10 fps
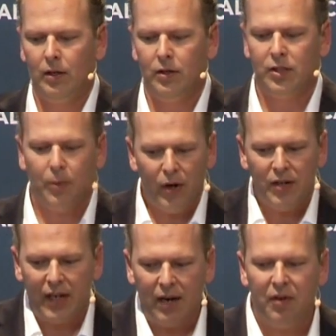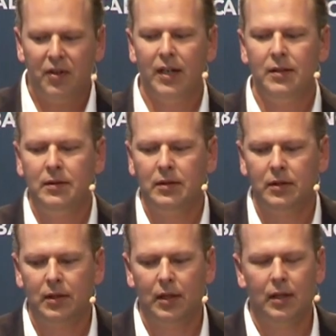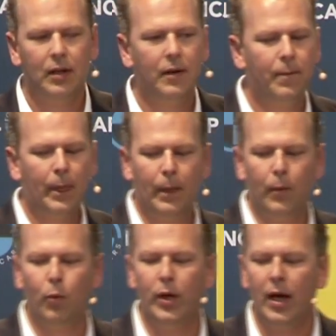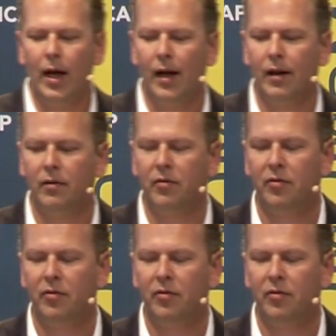Summarizing everything, we have